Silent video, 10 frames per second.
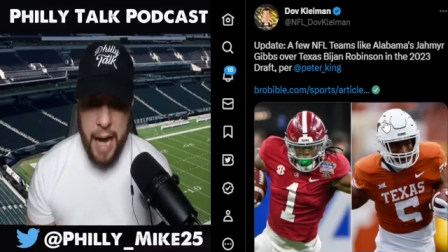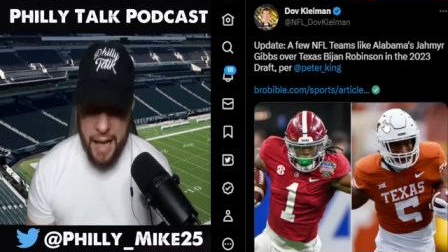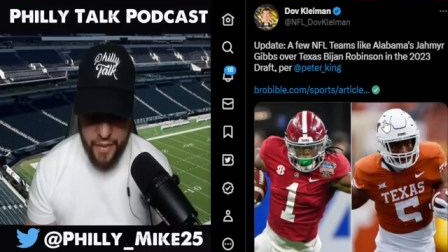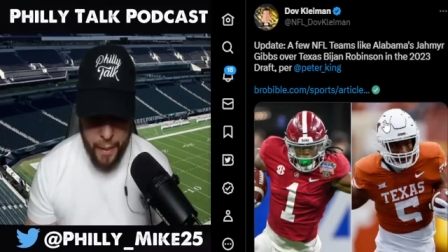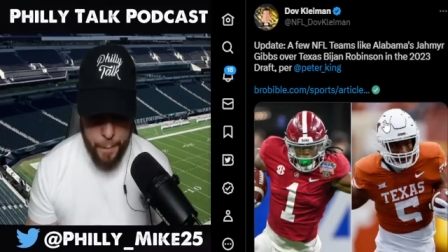
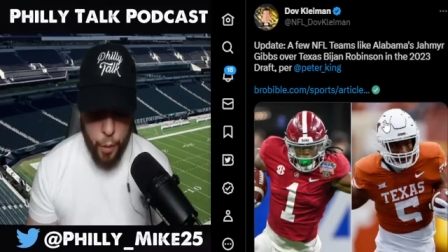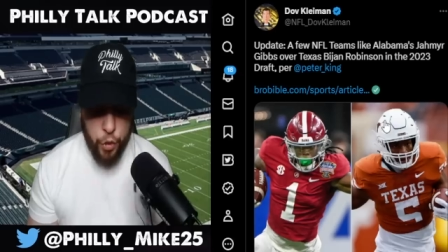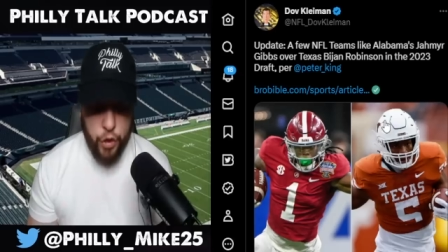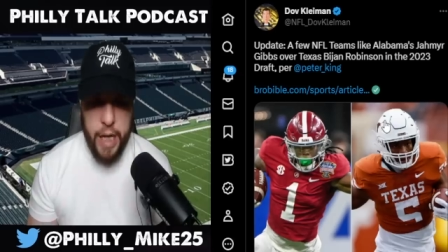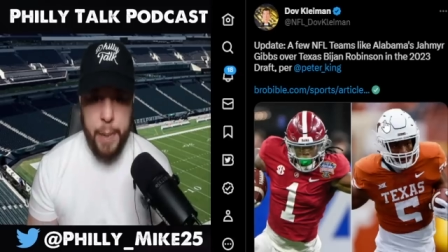I think
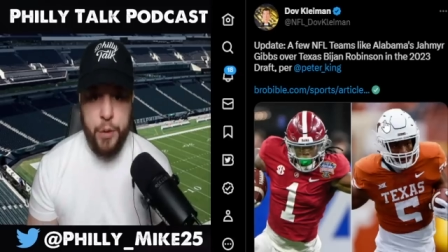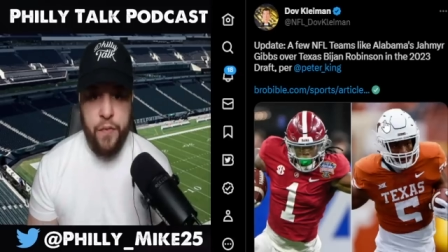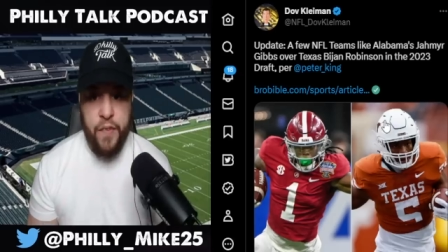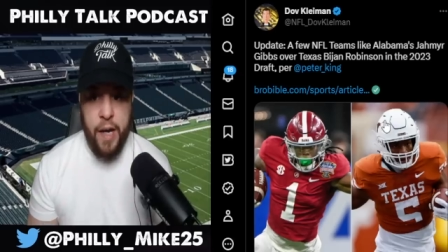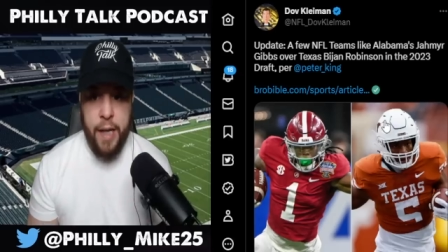both their games are
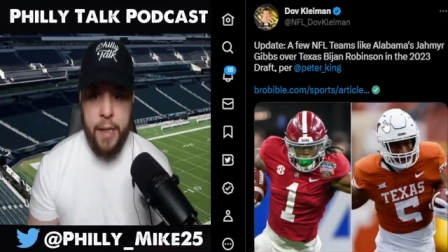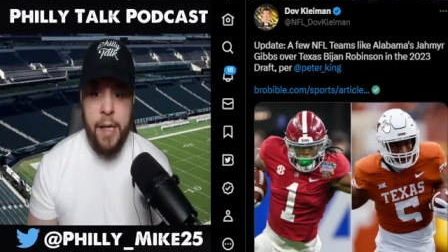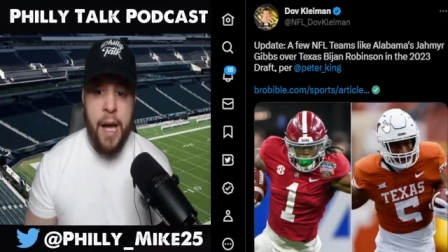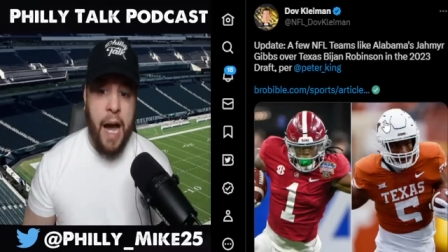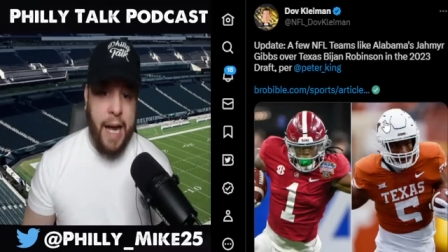fine.
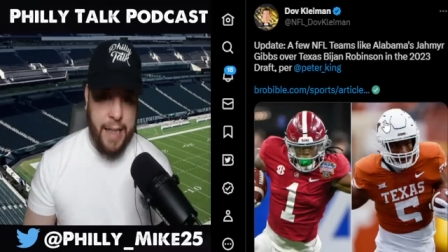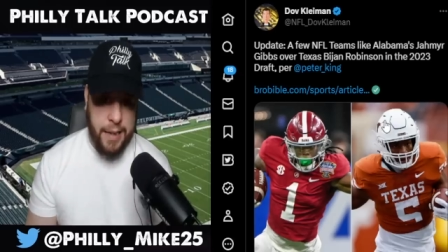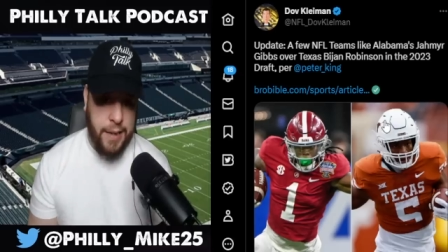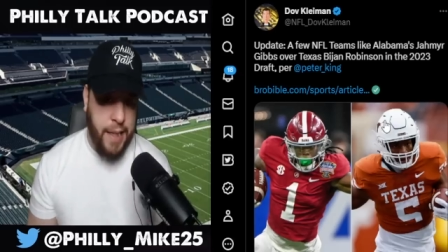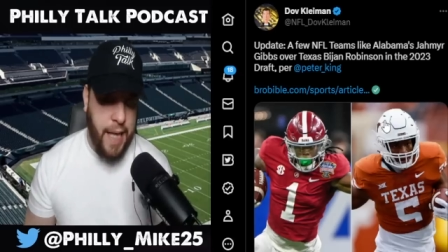I can
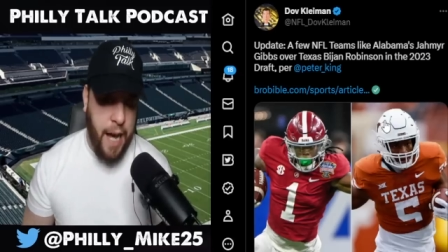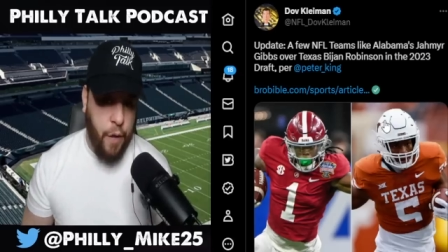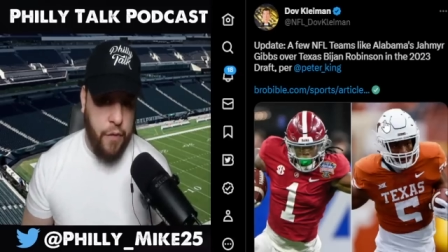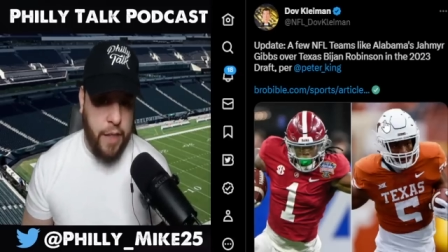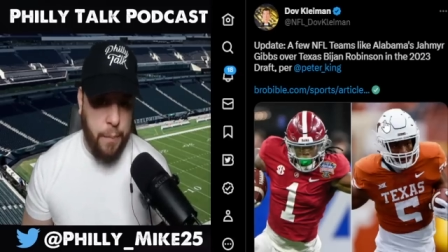see the
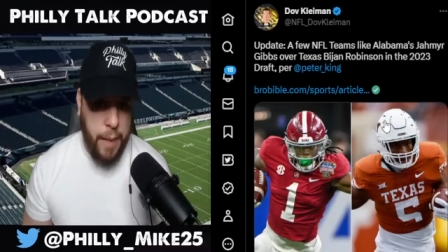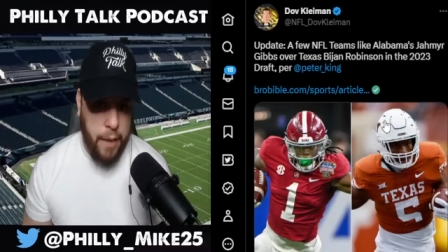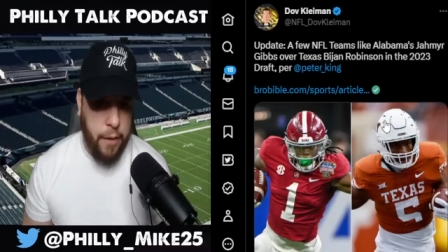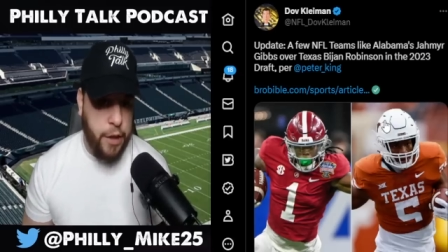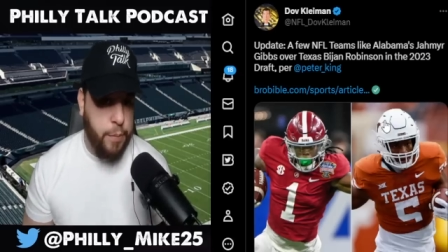Alvin
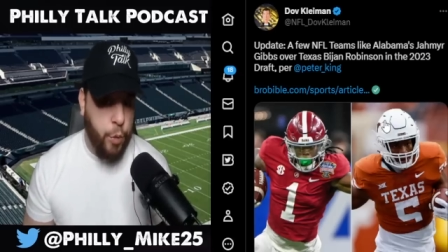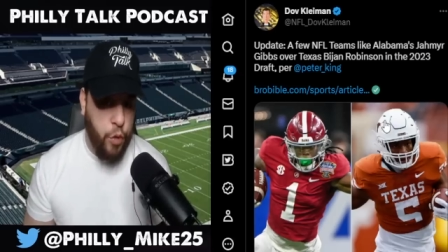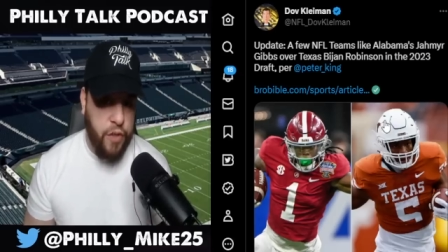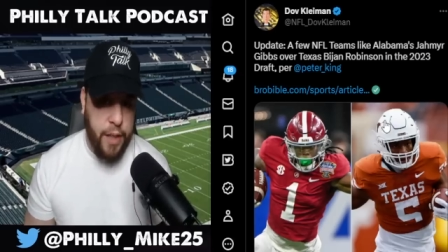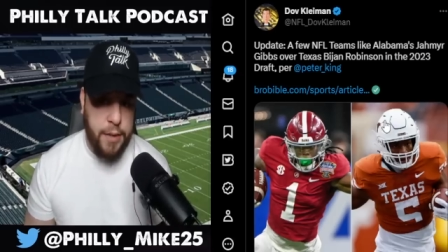Kamara
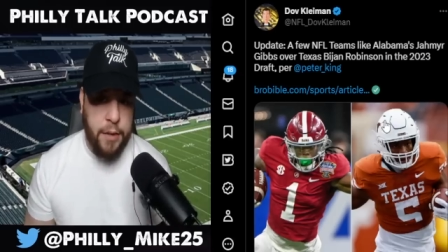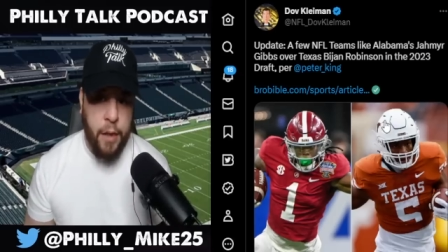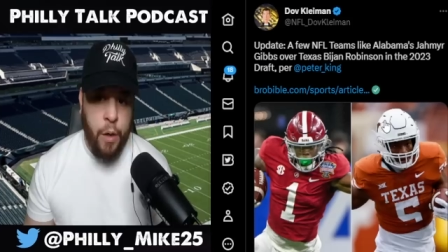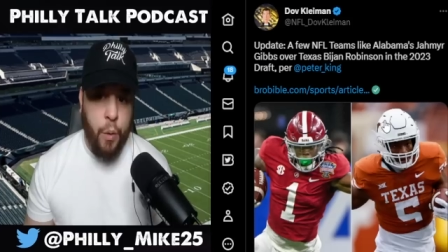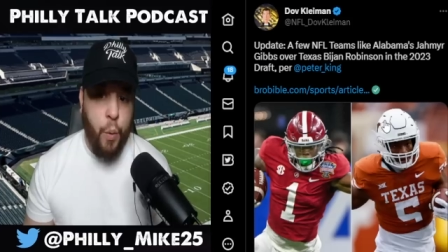smoothness
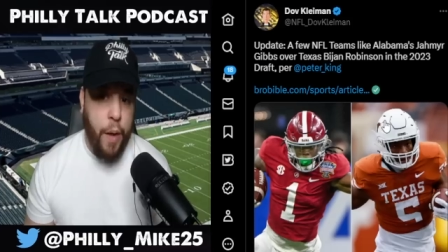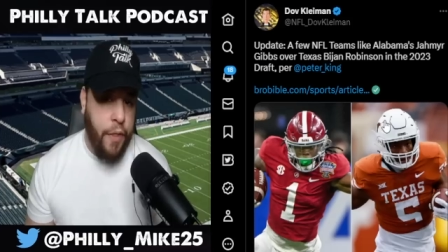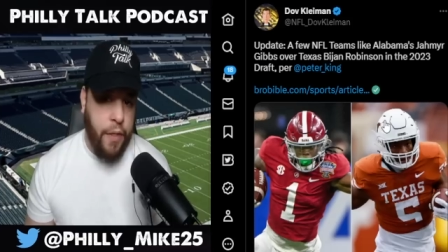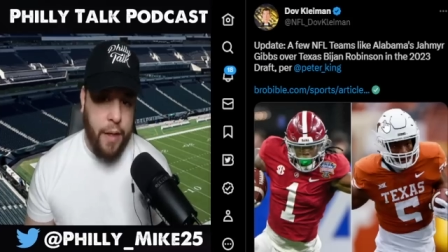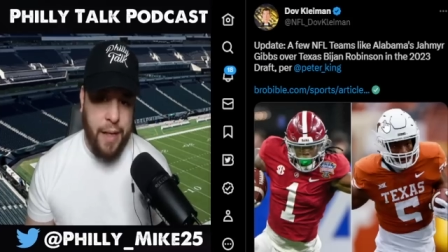
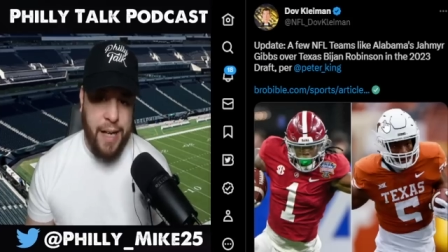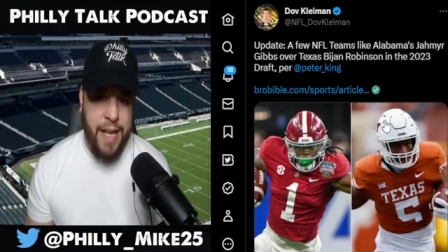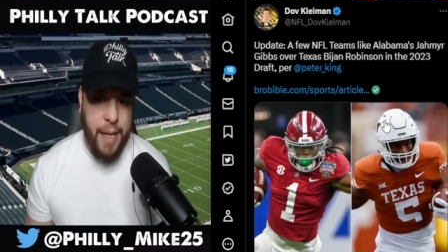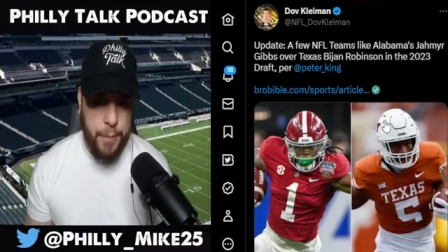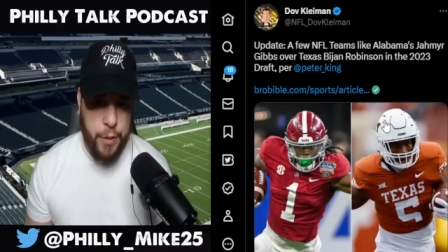with
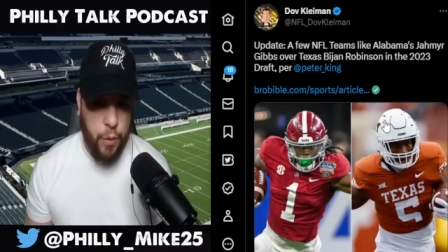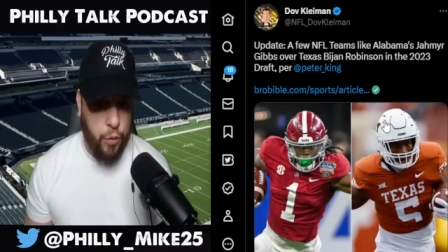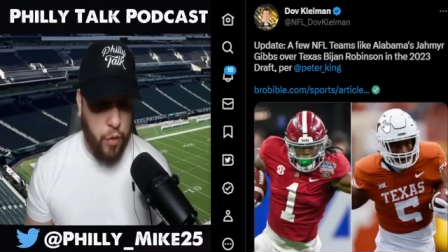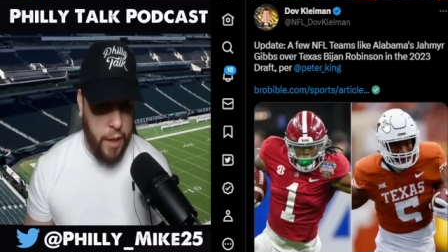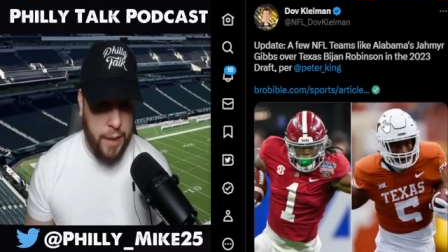Gibbs'
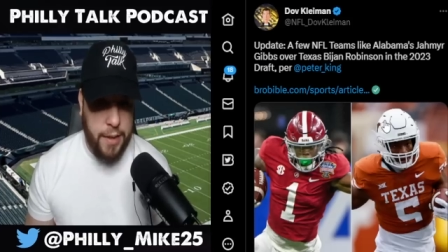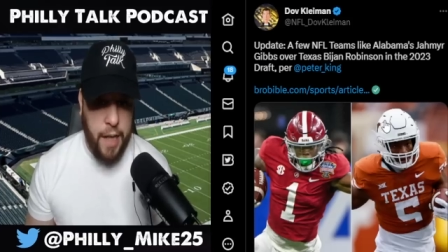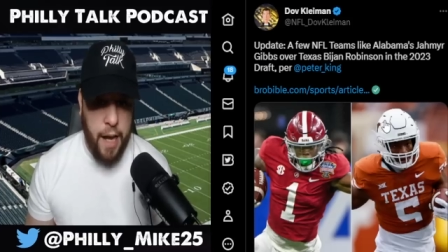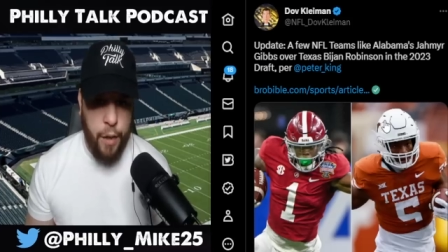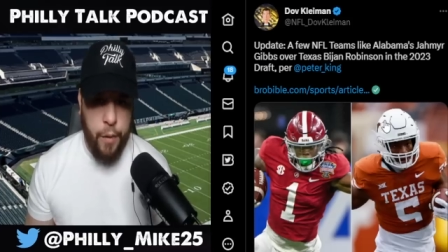running
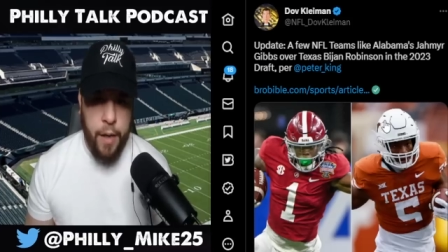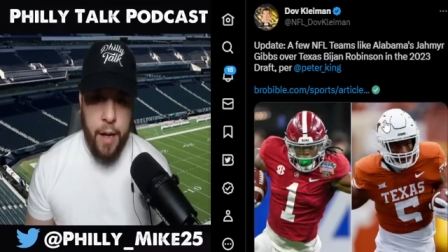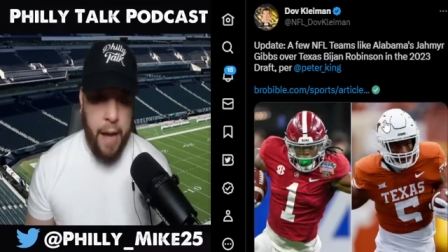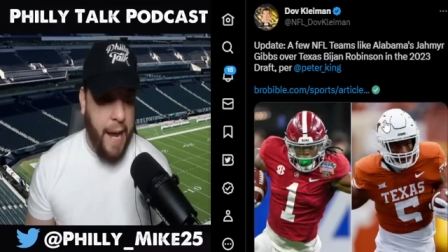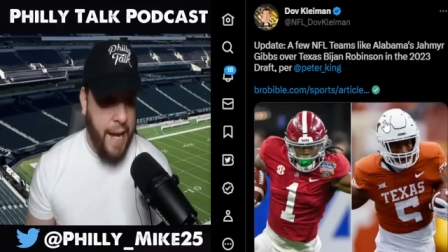style.
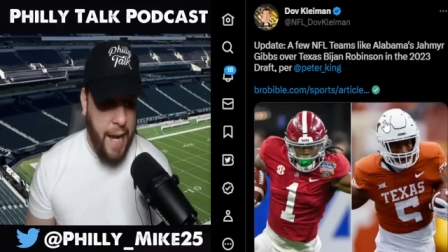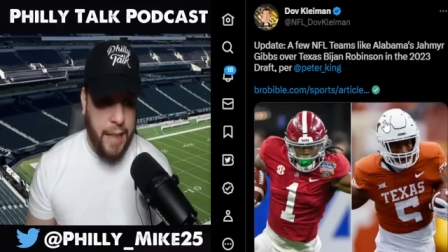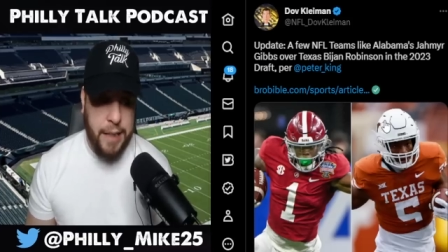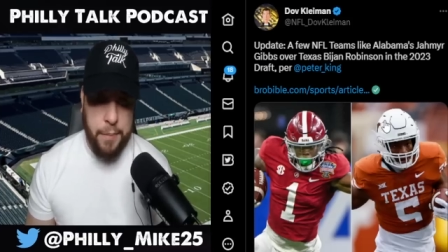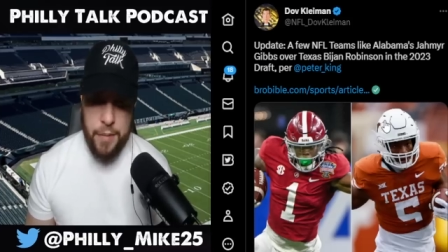He
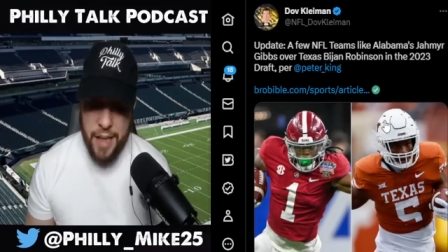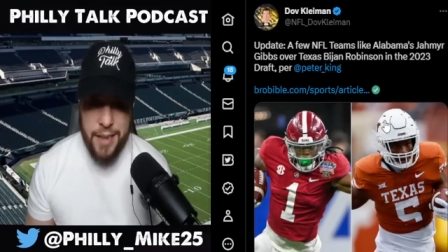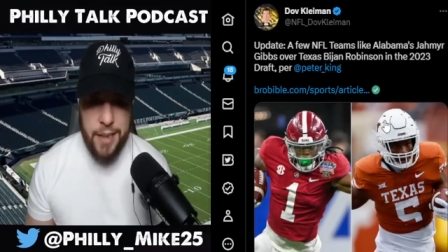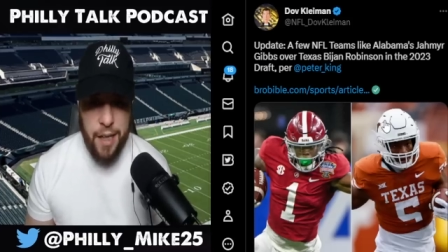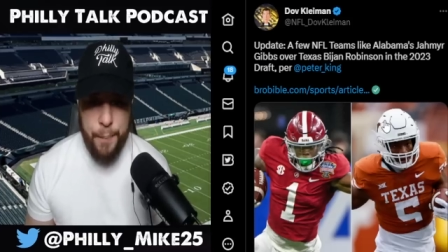got some
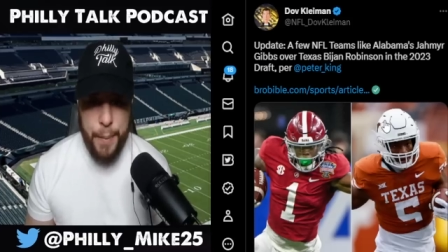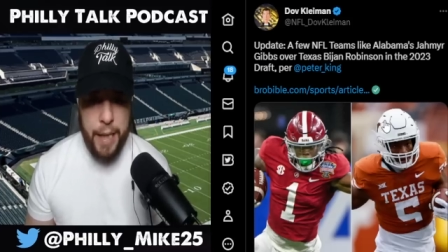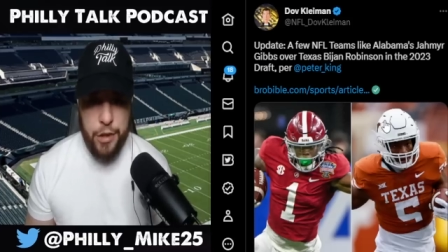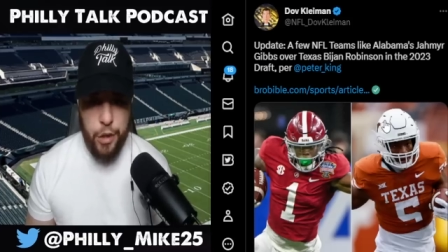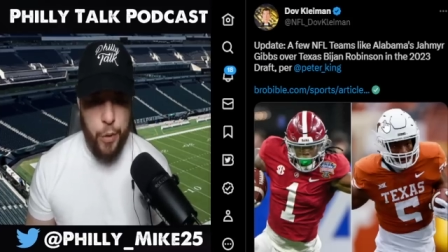nice
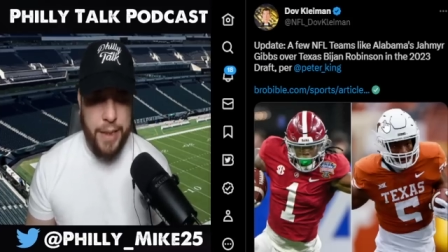cutback too.